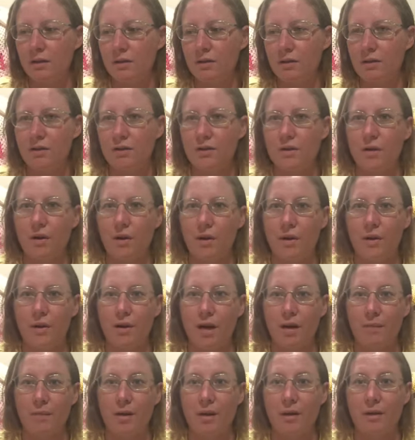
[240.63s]
So
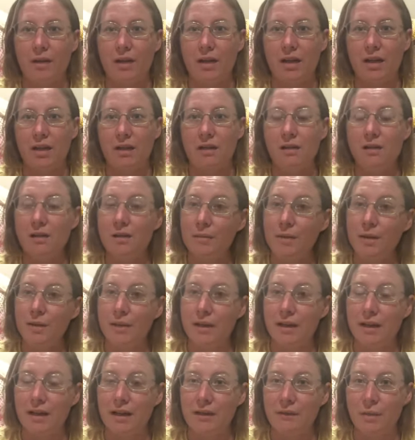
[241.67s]
I'm going to be
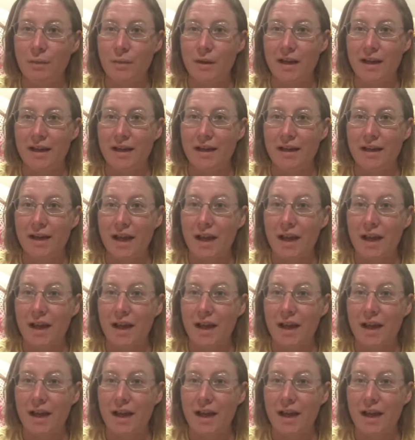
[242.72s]
doing a giveaway